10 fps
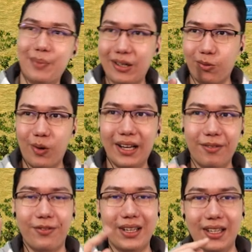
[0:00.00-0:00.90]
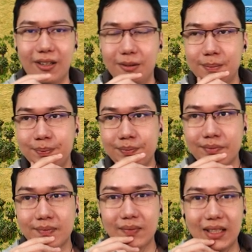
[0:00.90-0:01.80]
to make one video.
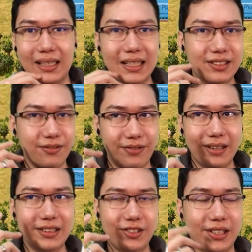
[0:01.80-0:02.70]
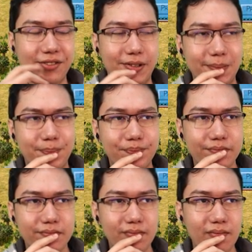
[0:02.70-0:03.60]
And that's very stressful.
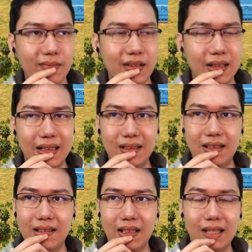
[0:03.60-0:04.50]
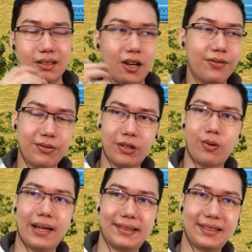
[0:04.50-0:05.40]
And it often
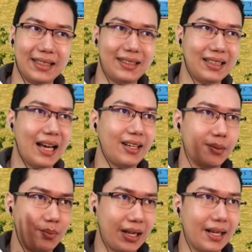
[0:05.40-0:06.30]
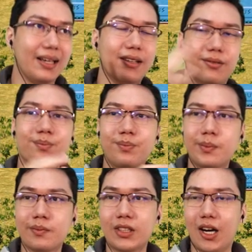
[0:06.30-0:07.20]
requires sitting down and playing and
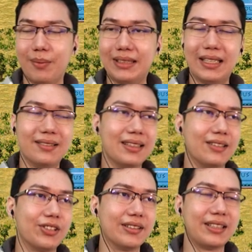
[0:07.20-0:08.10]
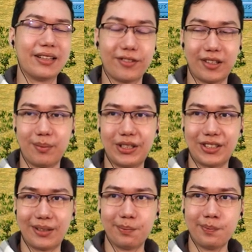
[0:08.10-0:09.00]
commentating and trying to get through the
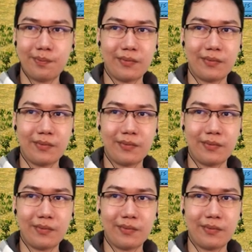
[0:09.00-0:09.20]
mission